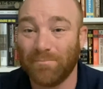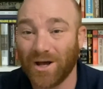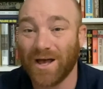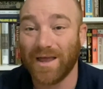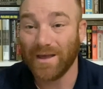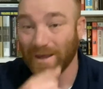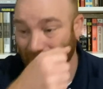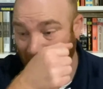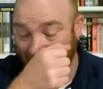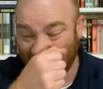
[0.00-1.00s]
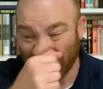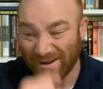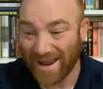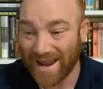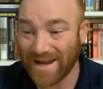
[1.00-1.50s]
But I
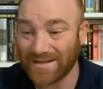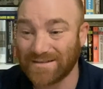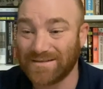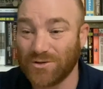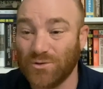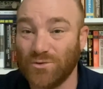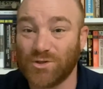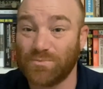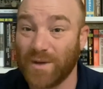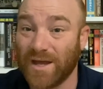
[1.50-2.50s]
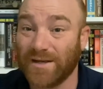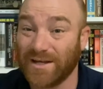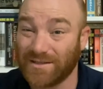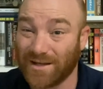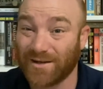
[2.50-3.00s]
would hate to spend
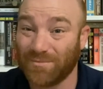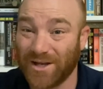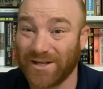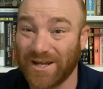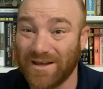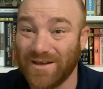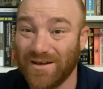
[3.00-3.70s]
a ton of money